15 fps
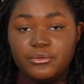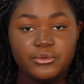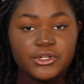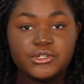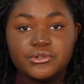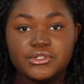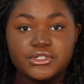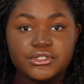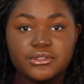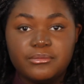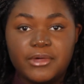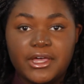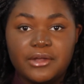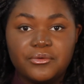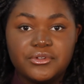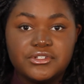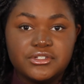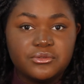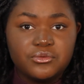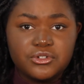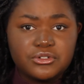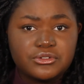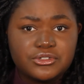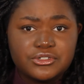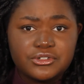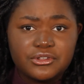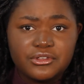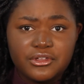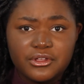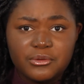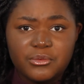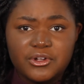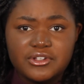which ones are the bad ones and which ones are the good